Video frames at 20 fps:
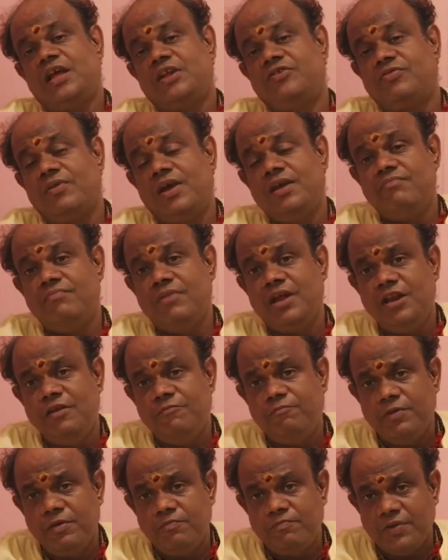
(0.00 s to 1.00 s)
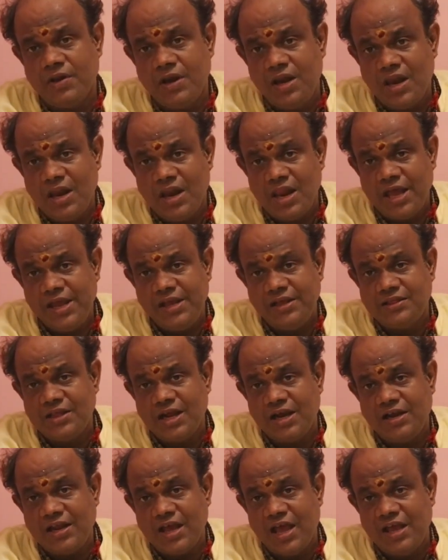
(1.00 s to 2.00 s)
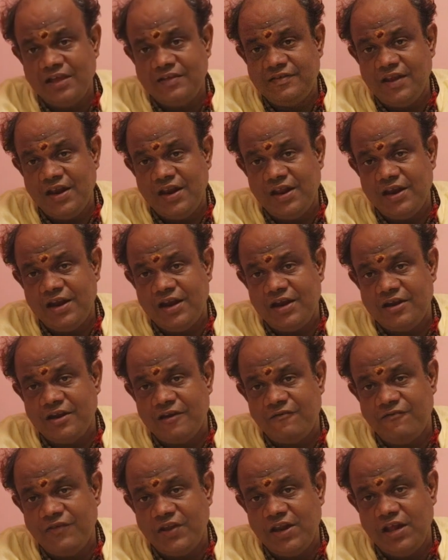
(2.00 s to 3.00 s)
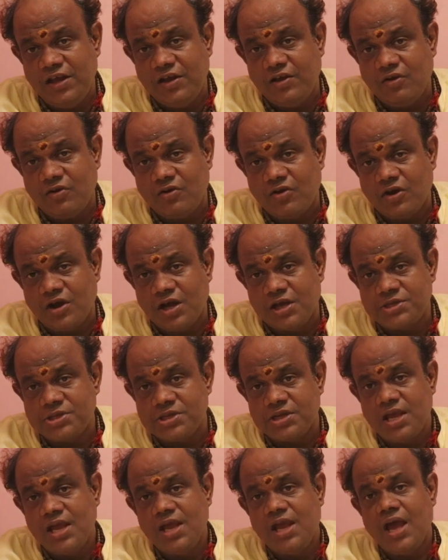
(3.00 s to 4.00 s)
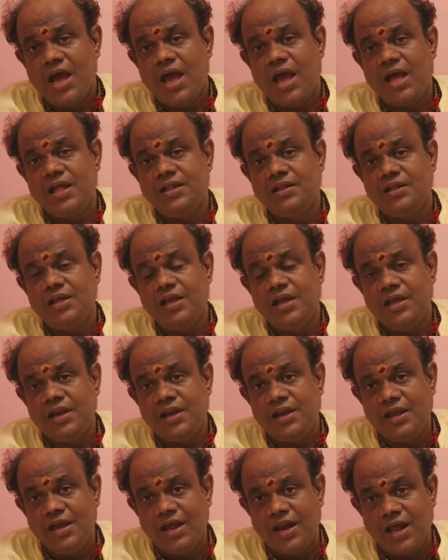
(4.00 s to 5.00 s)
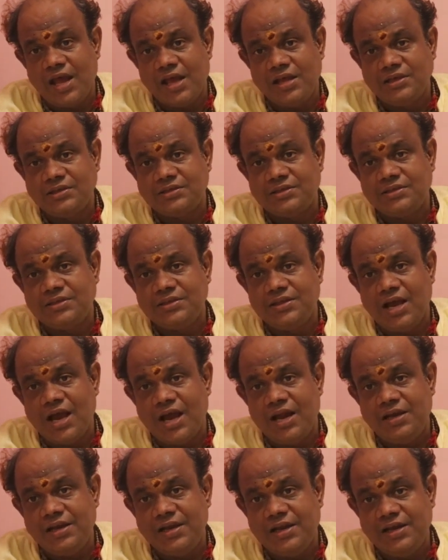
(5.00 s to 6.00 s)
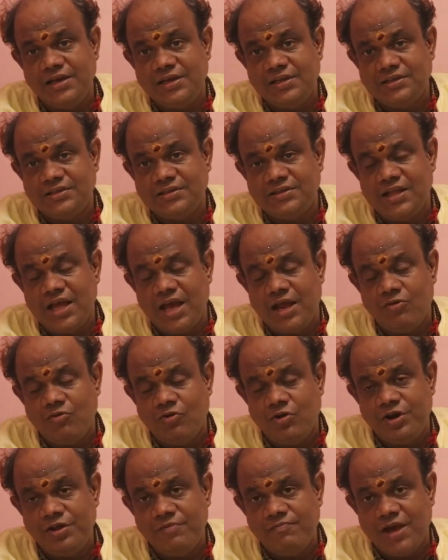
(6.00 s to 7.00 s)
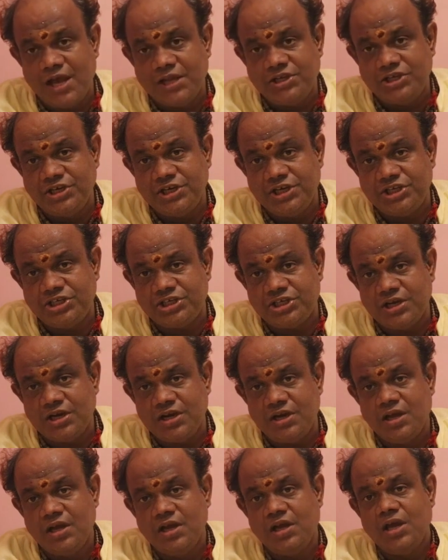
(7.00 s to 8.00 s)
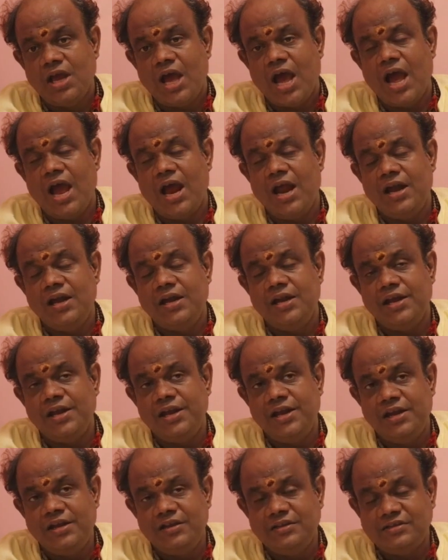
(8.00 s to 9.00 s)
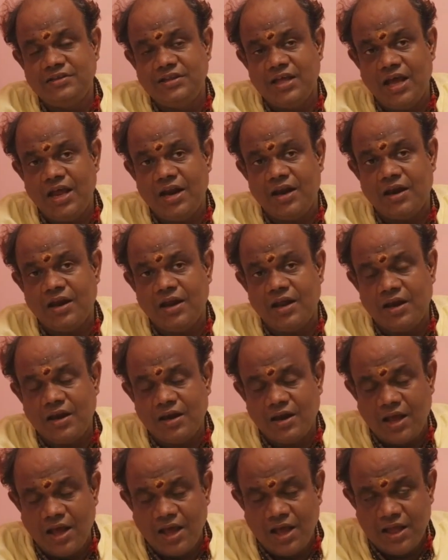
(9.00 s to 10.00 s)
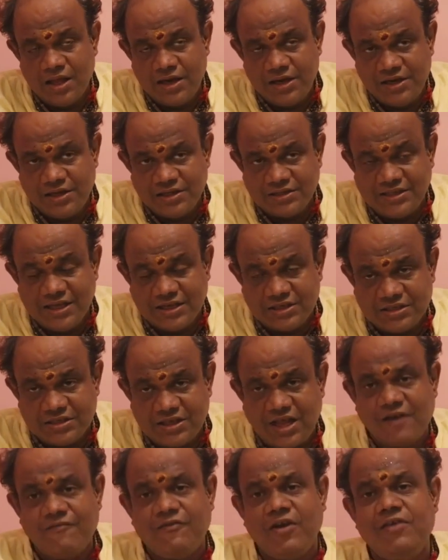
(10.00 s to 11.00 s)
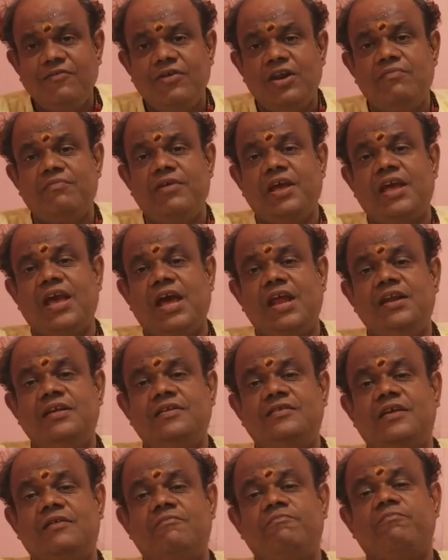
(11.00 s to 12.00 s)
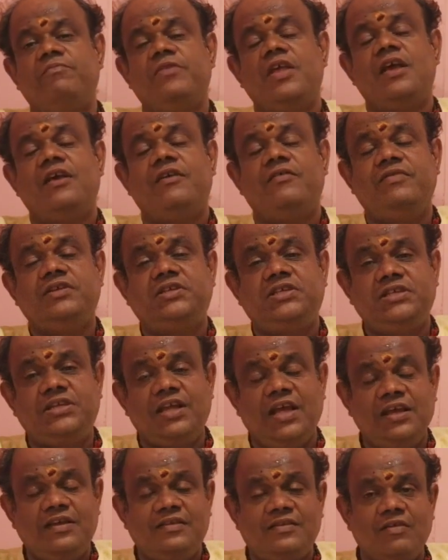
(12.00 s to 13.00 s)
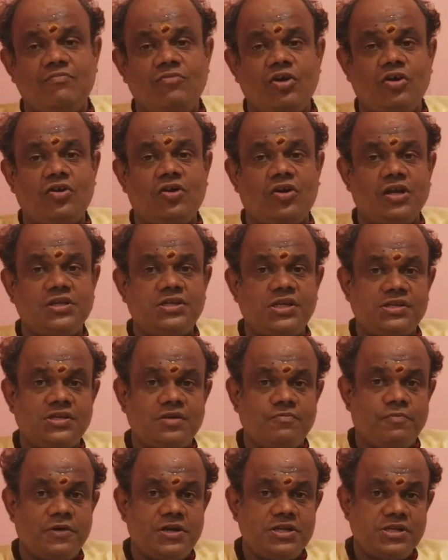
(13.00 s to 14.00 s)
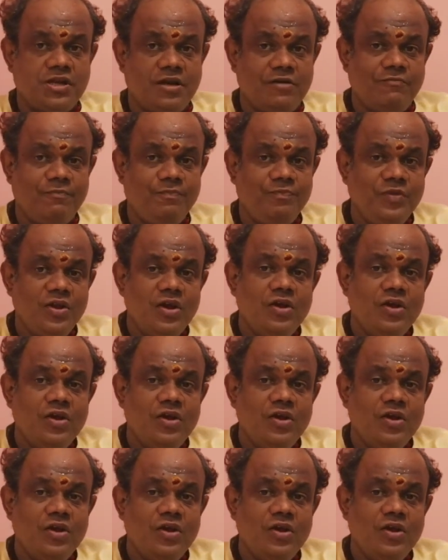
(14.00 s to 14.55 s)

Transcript: That's why many people like that exhilarated feeling across, and they realize that it is their own imagination and it is their survival mechanism which takes them across as a person.